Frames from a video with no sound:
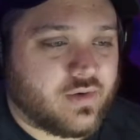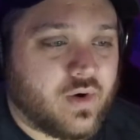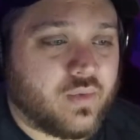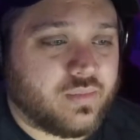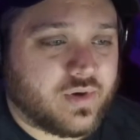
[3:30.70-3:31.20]
their
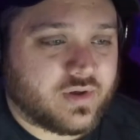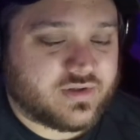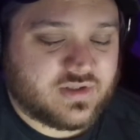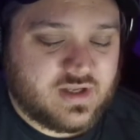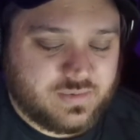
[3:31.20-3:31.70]
own
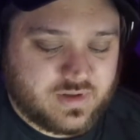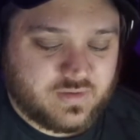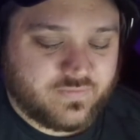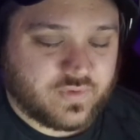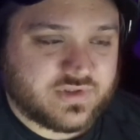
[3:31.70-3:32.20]
books, keeping
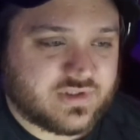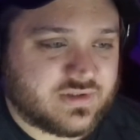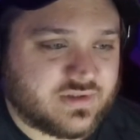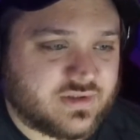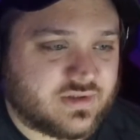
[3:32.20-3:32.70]
the
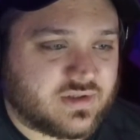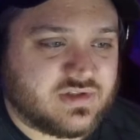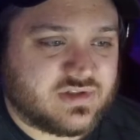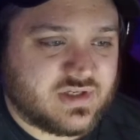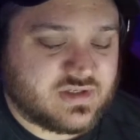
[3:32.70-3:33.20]
voices
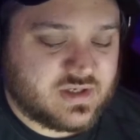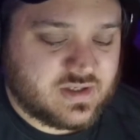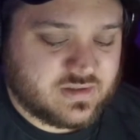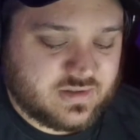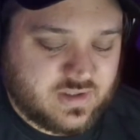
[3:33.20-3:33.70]

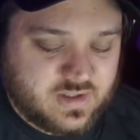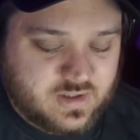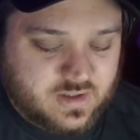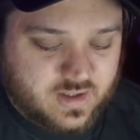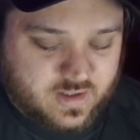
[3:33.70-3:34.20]
consistent.
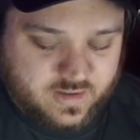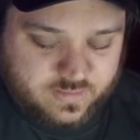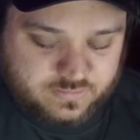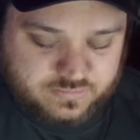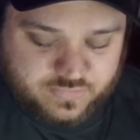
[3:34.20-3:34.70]

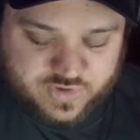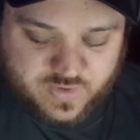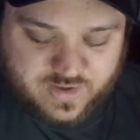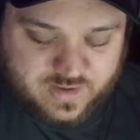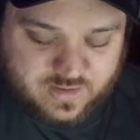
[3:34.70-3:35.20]

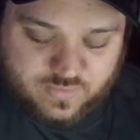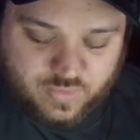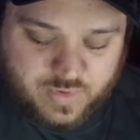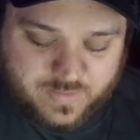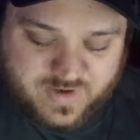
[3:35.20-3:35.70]
So I think
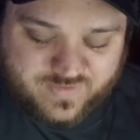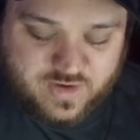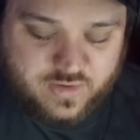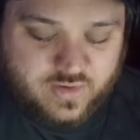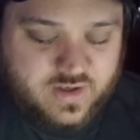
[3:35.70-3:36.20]
we'll probably have
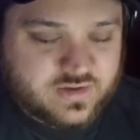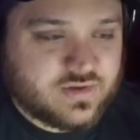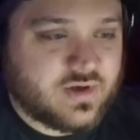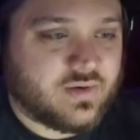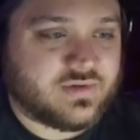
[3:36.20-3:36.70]
another great
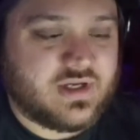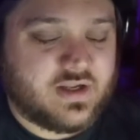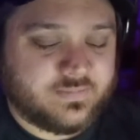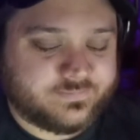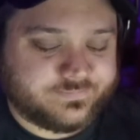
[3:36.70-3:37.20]
issue here with Teeny.